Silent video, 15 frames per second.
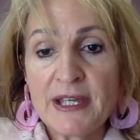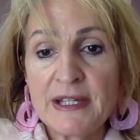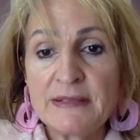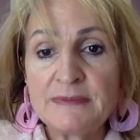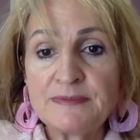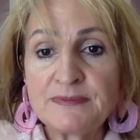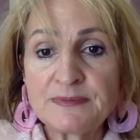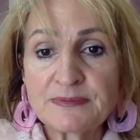
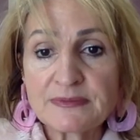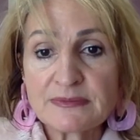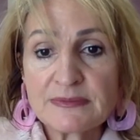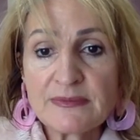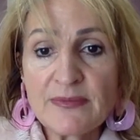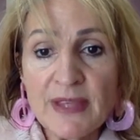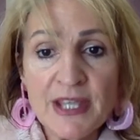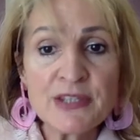
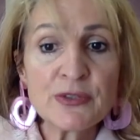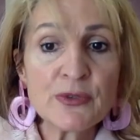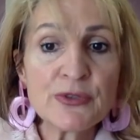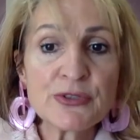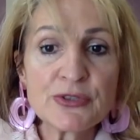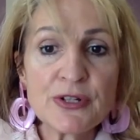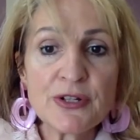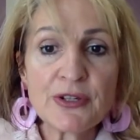has got all the
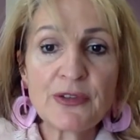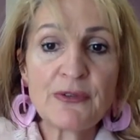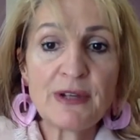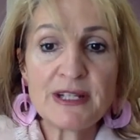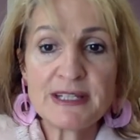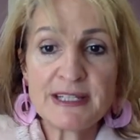dark threads